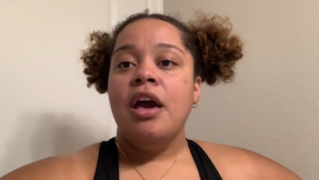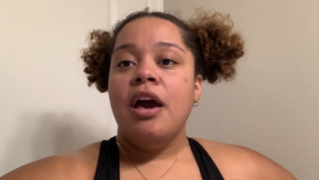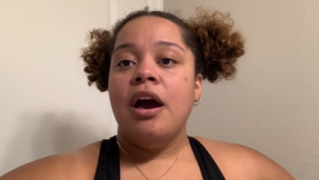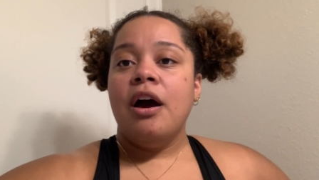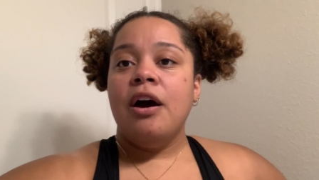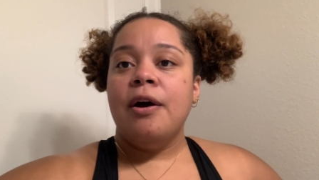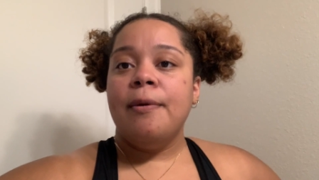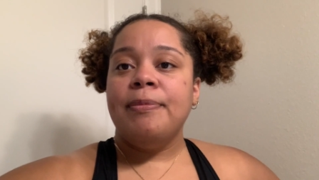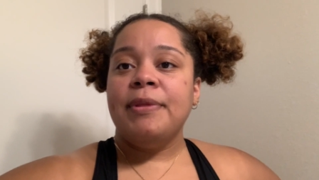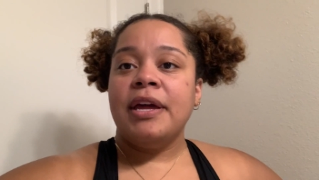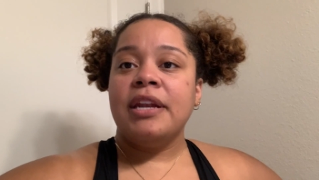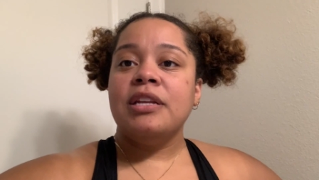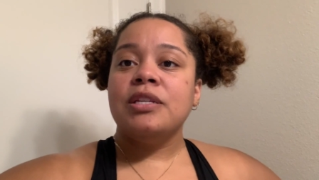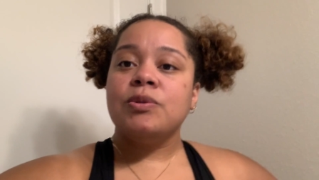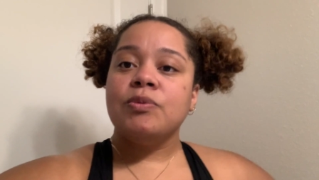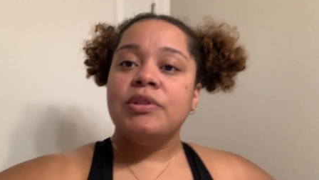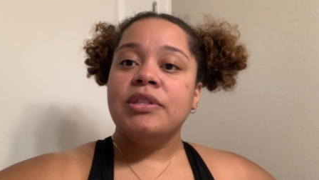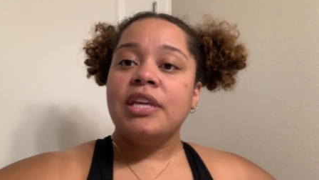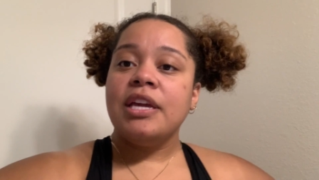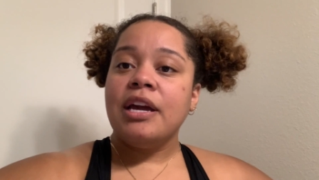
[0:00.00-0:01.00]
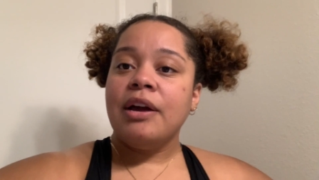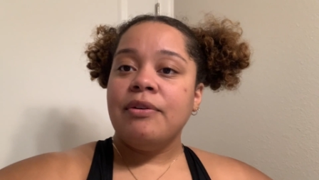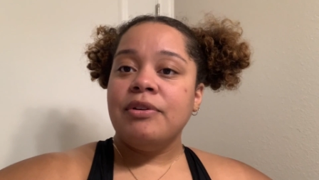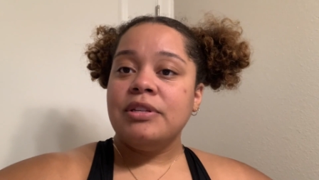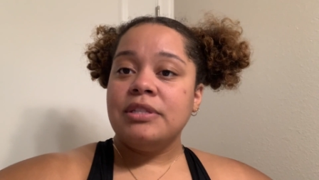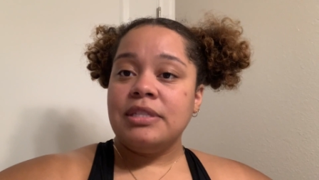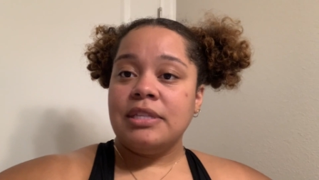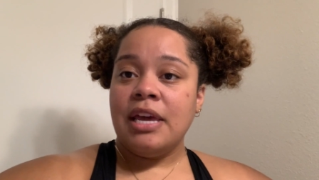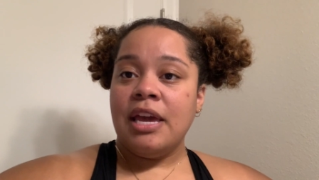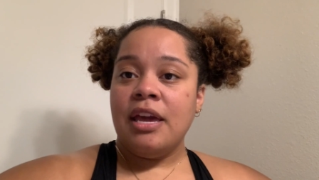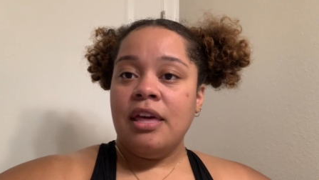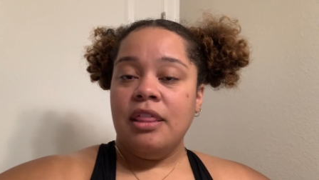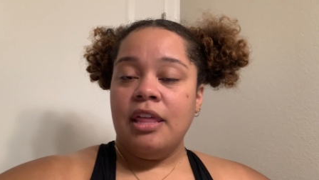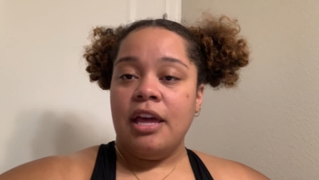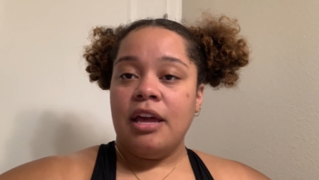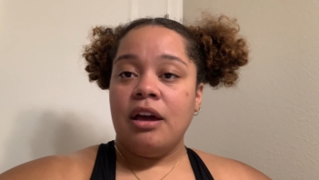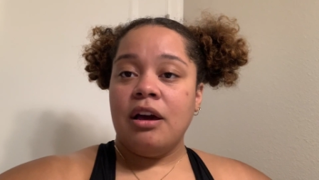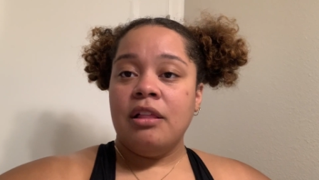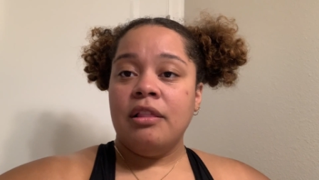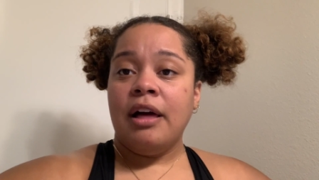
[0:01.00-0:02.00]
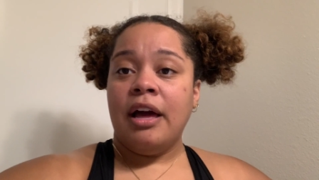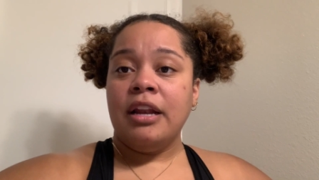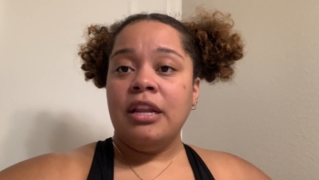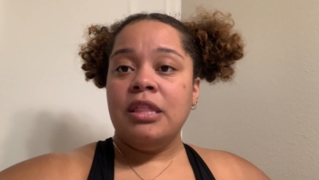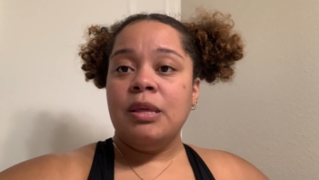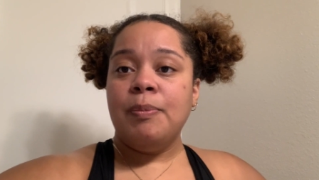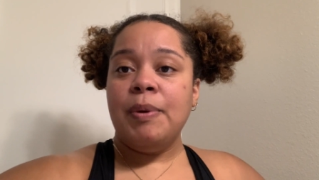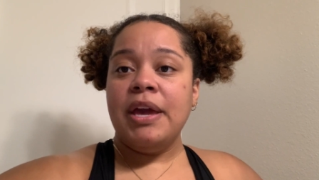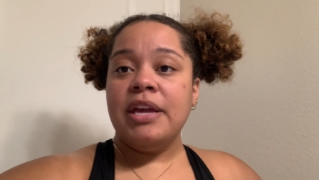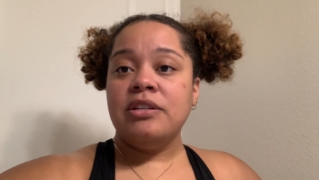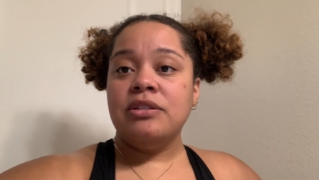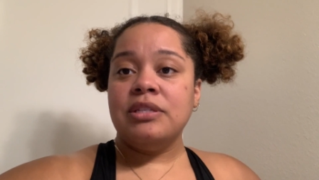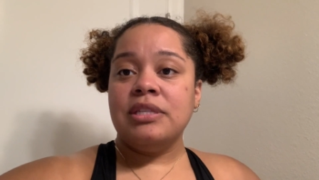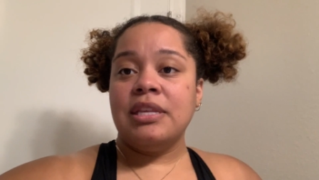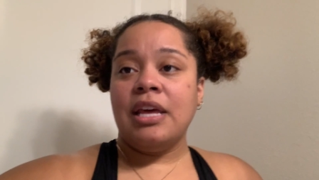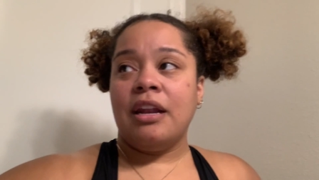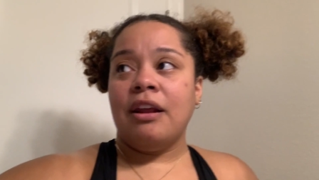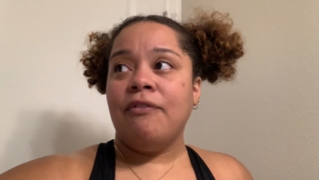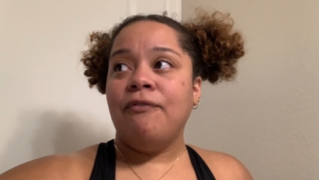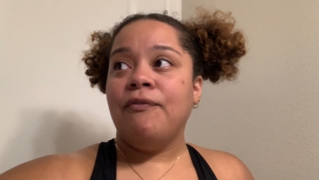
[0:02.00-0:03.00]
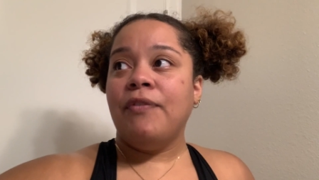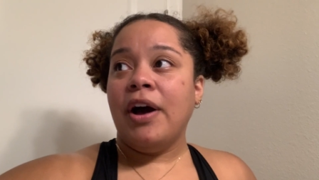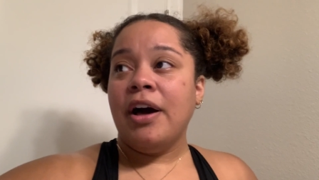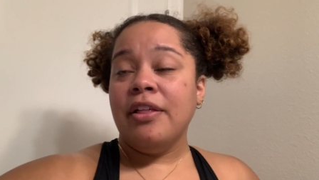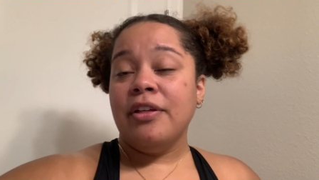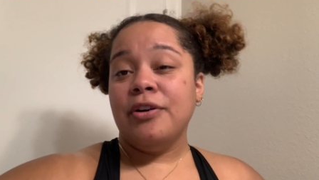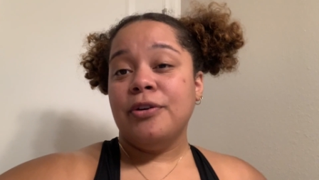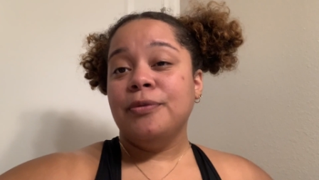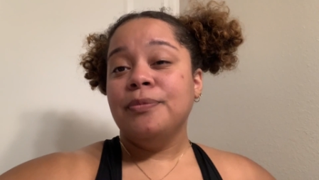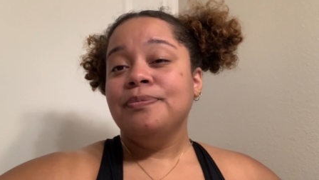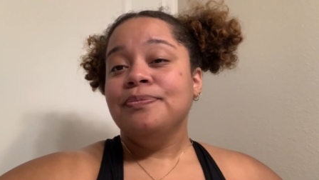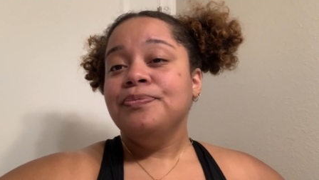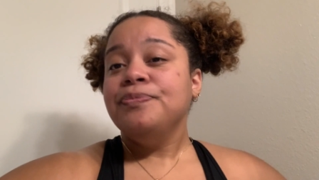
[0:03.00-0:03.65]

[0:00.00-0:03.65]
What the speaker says: That is one thing I want to say. Like a lot of the pages that I follow